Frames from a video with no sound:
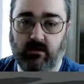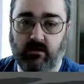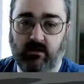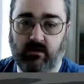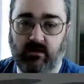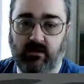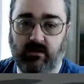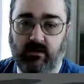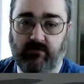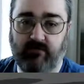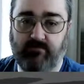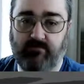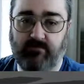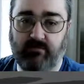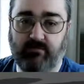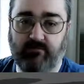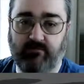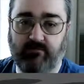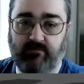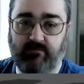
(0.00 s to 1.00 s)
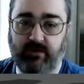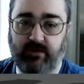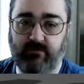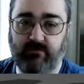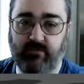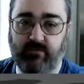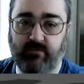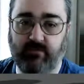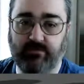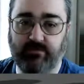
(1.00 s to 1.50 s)
have finally
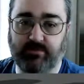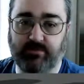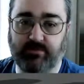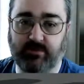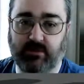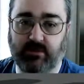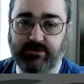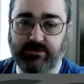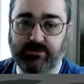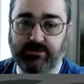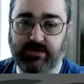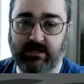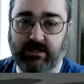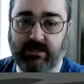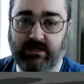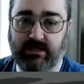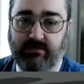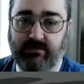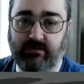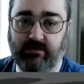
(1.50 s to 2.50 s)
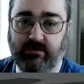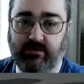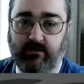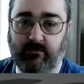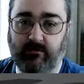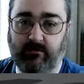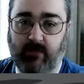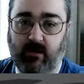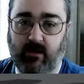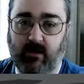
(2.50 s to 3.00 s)
remembered to put lights on the lander.
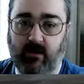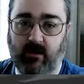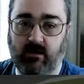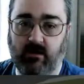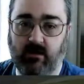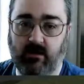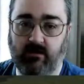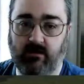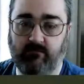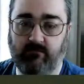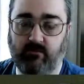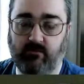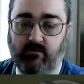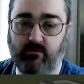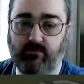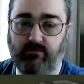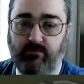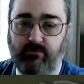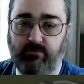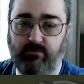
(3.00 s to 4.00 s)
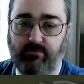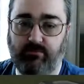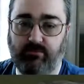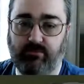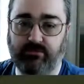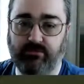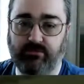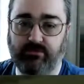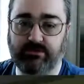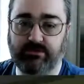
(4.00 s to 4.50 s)
I've also
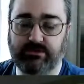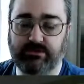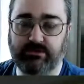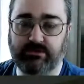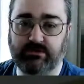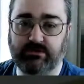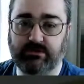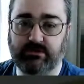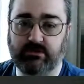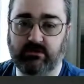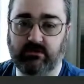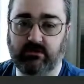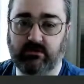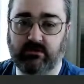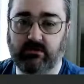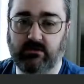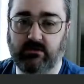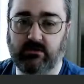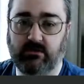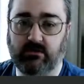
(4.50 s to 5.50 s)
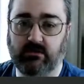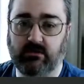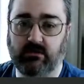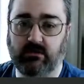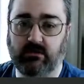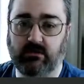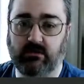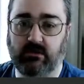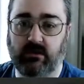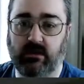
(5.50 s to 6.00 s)
put
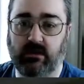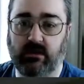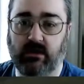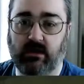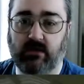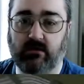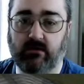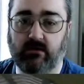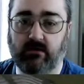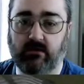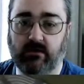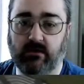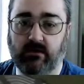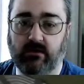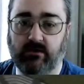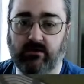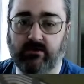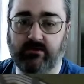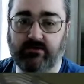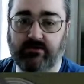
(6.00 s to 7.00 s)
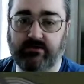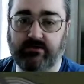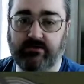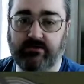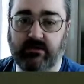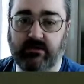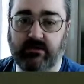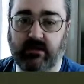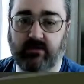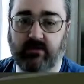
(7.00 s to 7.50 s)
I can't do this
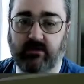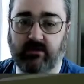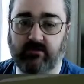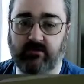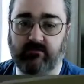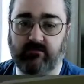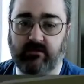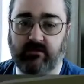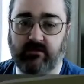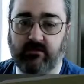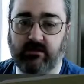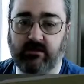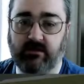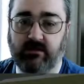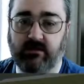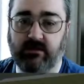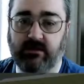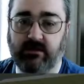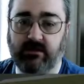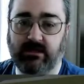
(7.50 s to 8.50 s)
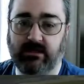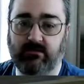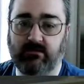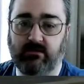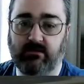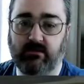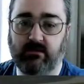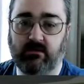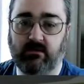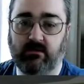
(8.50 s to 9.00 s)
out of the lab.
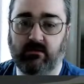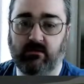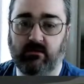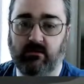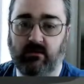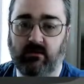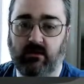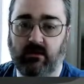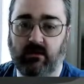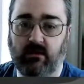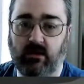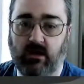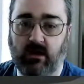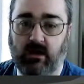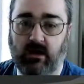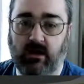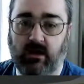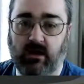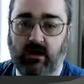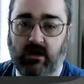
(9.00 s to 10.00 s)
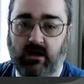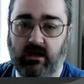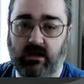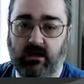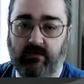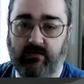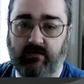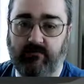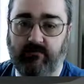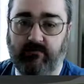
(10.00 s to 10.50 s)

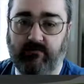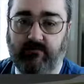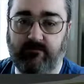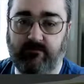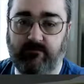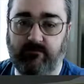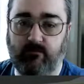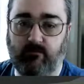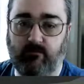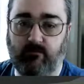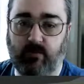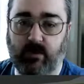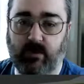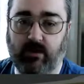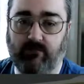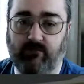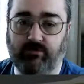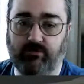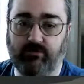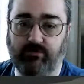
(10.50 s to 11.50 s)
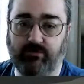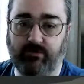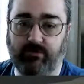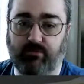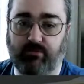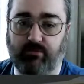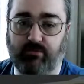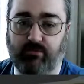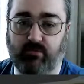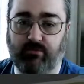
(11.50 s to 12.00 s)
I've also put a
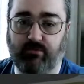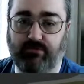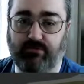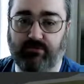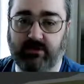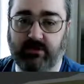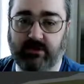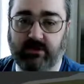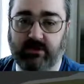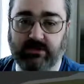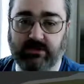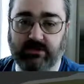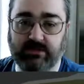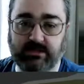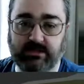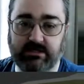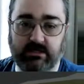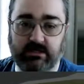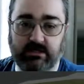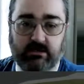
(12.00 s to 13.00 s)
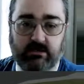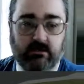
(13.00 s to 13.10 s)
barometer. You can't actually see it.